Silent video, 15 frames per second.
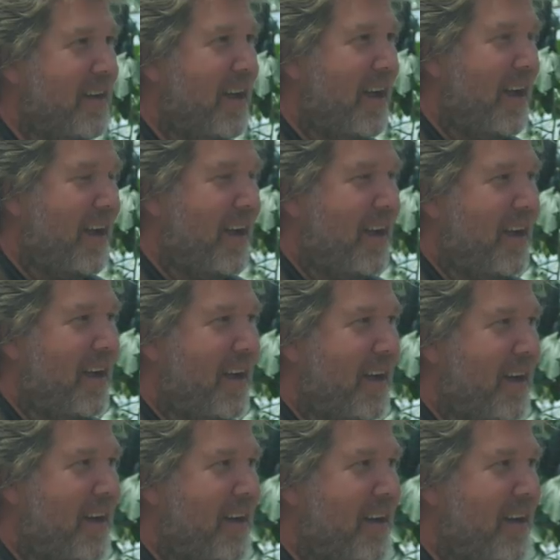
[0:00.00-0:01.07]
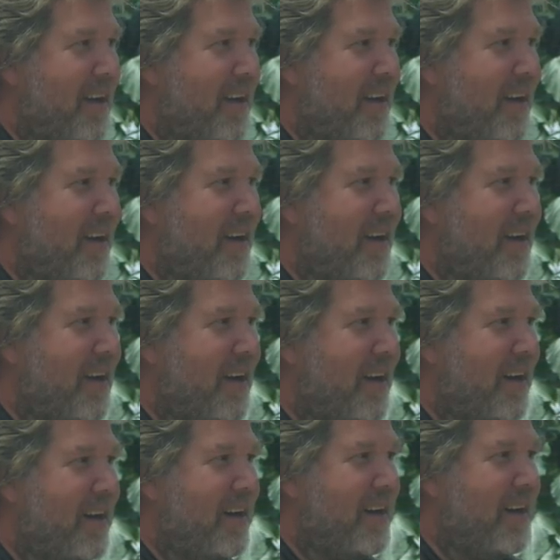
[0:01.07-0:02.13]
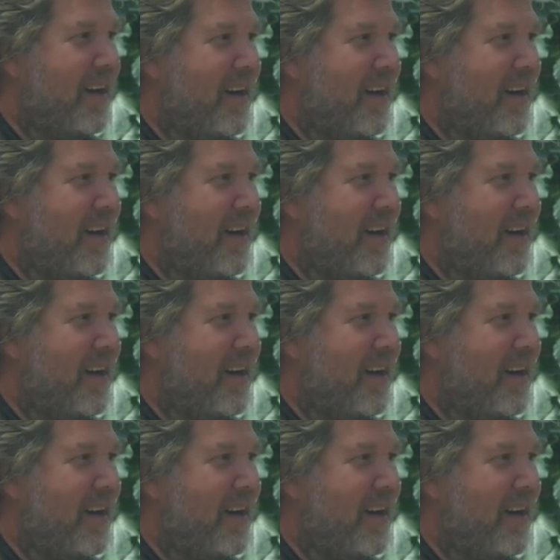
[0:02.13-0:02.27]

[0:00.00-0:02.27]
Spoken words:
Nothing is said.